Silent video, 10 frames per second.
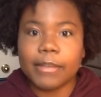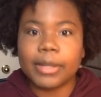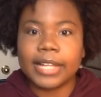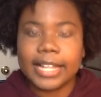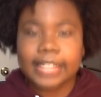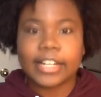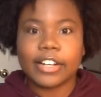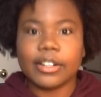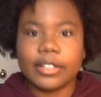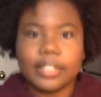But, like, it's
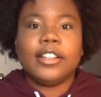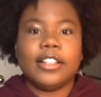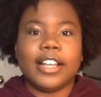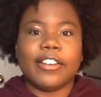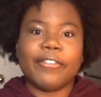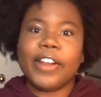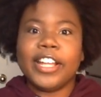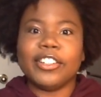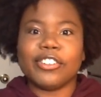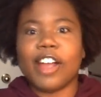like a
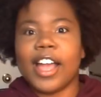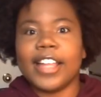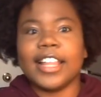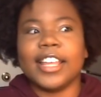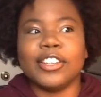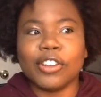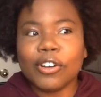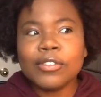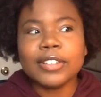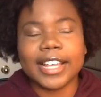frightened cry, like, you
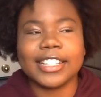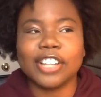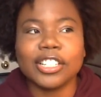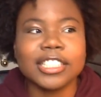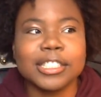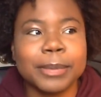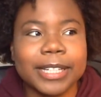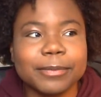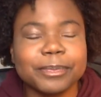know, like, it's hard to explain.